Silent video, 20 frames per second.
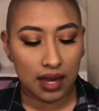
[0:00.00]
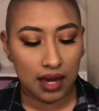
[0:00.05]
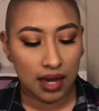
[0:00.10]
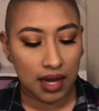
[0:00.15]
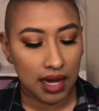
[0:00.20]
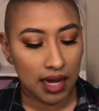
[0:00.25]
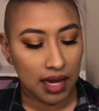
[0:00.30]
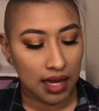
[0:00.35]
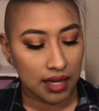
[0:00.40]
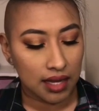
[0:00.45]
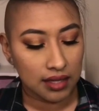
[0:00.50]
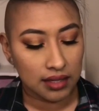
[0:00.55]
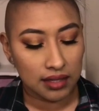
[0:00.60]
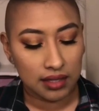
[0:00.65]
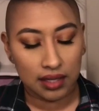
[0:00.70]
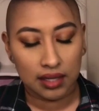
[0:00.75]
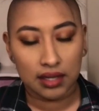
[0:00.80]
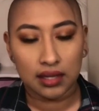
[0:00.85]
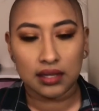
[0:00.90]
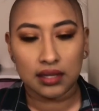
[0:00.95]
And
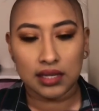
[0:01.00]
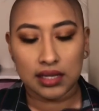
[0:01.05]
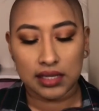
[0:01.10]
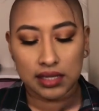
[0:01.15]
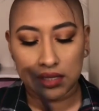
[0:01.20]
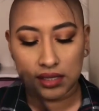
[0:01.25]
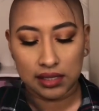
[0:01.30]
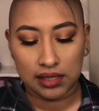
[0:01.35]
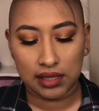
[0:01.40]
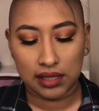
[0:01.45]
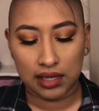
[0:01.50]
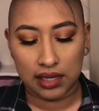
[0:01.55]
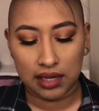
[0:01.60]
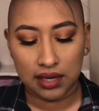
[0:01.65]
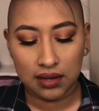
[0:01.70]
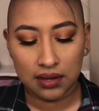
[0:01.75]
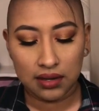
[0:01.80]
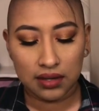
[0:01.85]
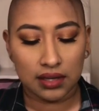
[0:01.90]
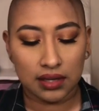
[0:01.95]
let's
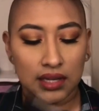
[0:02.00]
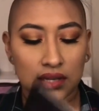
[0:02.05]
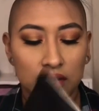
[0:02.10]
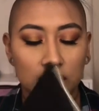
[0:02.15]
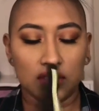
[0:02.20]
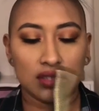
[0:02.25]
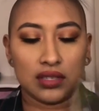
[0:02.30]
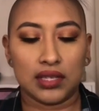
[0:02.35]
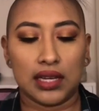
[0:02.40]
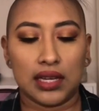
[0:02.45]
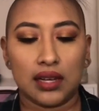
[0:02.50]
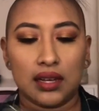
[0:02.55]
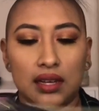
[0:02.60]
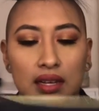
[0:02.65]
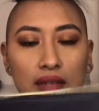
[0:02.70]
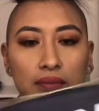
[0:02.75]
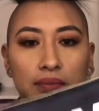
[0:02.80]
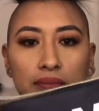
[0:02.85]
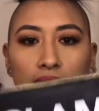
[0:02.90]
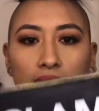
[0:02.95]
see, it's just like
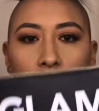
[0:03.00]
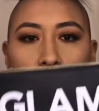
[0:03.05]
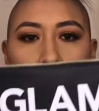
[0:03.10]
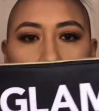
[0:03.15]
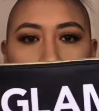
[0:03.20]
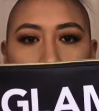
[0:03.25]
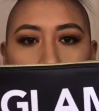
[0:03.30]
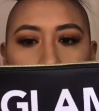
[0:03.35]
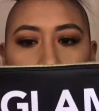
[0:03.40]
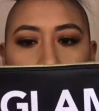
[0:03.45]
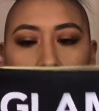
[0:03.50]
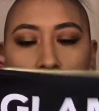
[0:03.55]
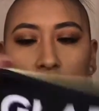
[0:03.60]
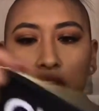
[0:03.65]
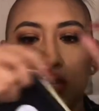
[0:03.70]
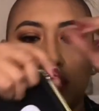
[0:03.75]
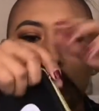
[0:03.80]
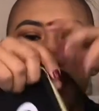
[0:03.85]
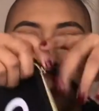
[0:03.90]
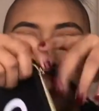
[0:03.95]
a
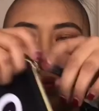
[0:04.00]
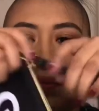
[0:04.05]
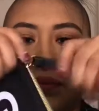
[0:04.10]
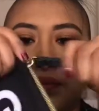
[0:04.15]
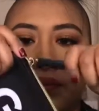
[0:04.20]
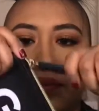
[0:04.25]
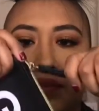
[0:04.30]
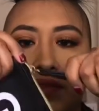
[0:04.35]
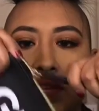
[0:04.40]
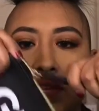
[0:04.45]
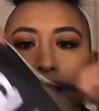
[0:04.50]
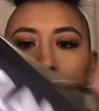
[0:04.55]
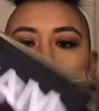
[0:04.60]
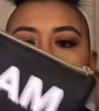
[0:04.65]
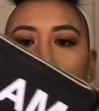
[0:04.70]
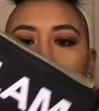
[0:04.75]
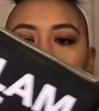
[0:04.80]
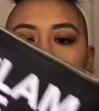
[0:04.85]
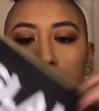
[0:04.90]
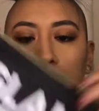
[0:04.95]
clutch,
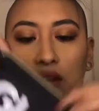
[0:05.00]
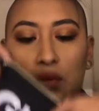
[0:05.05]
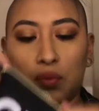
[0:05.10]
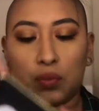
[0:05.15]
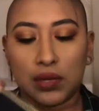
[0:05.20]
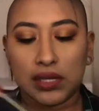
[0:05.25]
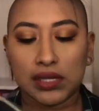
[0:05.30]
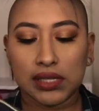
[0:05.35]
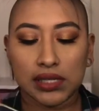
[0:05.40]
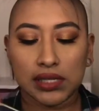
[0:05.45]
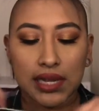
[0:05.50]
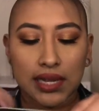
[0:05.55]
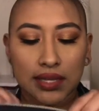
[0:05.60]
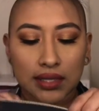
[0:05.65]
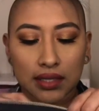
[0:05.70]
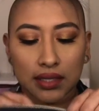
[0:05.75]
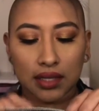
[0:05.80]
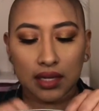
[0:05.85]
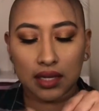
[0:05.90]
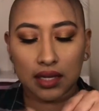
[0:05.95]
like a
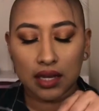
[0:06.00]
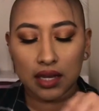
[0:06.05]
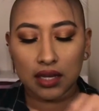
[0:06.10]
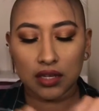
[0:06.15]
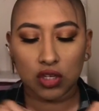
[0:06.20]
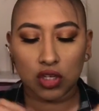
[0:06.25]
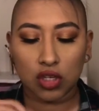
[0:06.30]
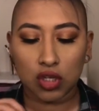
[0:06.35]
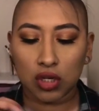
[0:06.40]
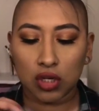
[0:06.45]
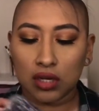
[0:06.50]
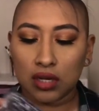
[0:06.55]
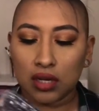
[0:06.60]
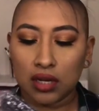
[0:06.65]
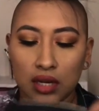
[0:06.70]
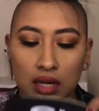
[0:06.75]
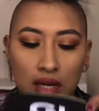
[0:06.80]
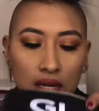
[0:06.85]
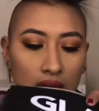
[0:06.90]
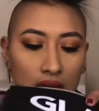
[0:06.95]
wristlet clutch.
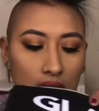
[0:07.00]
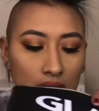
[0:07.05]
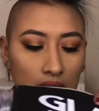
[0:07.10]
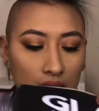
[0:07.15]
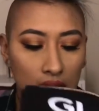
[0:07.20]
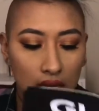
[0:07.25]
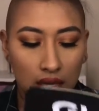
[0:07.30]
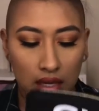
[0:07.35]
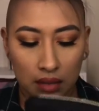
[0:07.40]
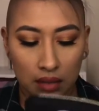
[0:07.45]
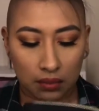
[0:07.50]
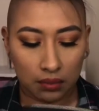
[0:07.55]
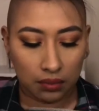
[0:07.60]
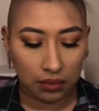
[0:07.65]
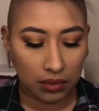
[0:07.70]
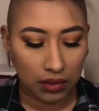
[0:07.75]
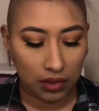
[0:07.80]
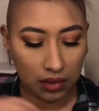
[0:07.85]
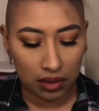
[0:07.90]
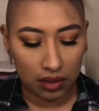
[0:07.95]

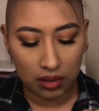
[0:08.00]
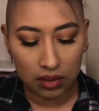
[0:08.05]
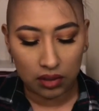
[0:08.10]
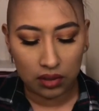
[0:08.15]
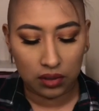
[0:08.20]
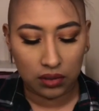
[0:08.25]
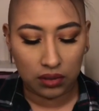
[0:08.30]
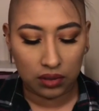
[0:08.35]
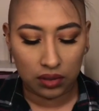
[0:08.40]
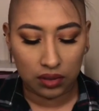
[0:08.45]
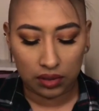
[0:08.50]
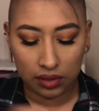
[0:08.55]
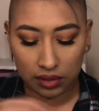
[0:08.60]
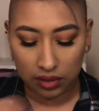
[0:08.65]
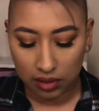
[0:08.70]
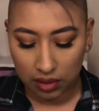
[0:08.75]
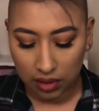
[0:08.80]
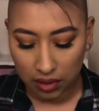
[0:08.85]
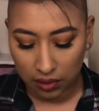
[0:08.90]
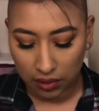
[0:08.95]
Cool.
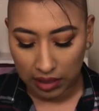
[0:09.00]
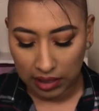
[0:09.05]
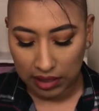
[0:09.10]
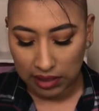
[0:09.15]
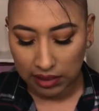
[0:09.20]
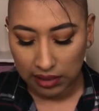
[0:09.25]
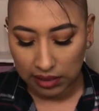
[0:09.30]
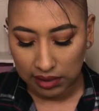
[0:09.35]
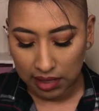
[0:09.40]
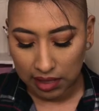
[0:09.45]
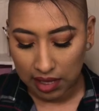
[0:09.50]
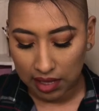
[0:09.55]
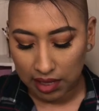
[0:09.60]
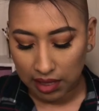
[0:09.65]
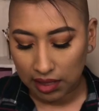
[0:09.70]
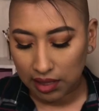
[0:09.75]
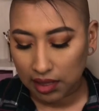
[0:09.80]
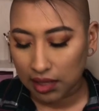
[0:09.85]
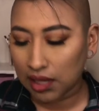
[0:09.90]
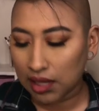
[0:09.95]
So
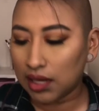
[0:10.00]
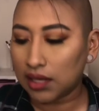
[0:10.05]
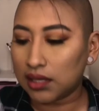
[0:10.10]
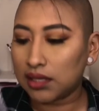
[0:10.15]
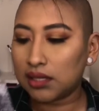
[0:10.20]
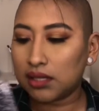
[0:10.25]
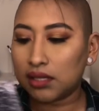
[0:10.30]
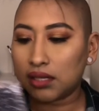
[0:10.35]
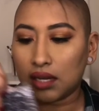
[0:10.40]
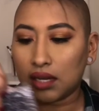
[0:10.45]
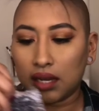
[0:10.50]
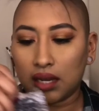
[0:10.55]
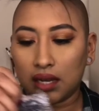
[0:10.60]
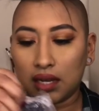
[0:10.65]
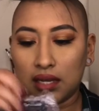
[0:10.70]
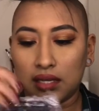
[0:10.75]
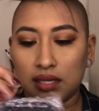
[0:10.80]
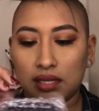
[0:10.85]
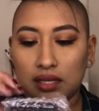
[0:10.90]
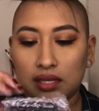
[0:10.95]
inside it's
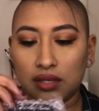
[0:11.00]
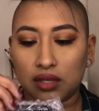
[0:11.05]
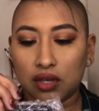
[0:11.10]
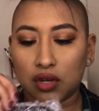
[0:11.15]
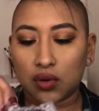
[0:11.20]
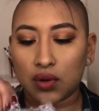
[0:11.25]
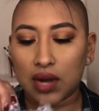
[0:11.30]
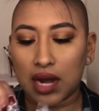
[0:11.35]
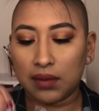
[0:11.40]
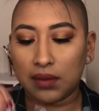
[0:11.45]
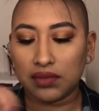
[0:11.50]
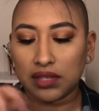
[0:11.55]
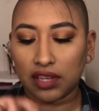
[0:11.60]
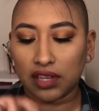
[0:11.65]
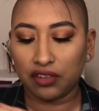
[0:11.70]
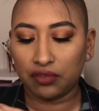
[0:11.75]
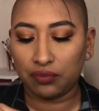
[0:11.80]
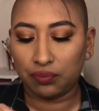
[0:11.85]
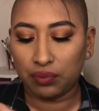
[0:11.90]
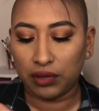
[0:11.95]
Crimes
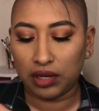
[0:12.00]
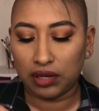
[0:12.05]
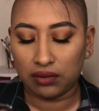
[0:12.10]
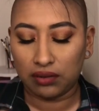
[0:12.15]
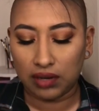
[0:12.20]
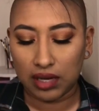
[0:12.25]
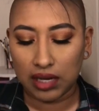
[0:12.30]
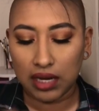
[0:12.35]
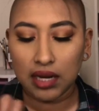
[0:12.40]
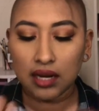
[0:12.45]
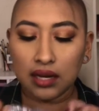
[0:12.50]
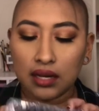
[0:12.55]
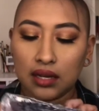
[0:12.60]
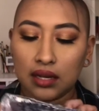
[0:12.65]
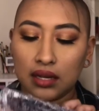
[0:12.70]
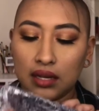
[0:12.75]
of Beauty,